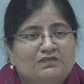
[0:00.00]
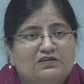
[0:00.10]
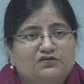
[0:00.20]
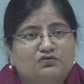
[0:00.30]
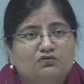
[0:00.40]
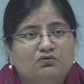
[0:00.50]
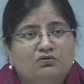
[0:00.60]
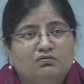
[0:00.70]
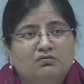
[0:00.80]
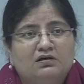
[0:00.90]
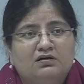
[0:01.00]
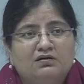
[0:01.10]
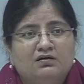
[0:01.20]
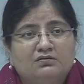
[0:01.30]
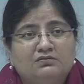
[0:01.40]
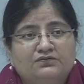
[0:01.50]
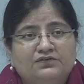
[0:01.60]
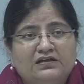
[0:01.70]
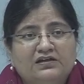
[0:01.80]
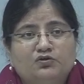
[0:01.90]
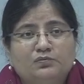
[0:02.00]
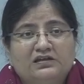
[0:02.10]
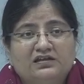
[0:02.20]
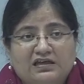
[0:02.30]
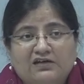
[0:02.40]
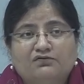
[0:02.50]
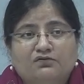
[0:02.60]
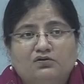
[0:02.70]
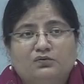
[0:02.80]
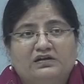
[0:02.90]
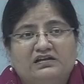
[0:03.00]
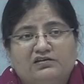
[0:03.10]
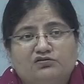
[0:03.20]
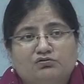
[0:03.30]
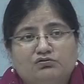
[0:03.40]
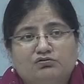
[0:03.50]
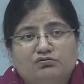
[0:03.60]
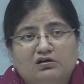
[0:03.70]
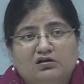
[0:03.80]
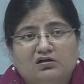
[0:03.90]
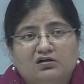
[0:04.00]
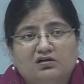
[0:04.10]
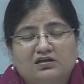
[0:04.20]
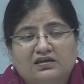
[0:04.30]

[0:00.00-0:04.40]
So we need to be careful, we need to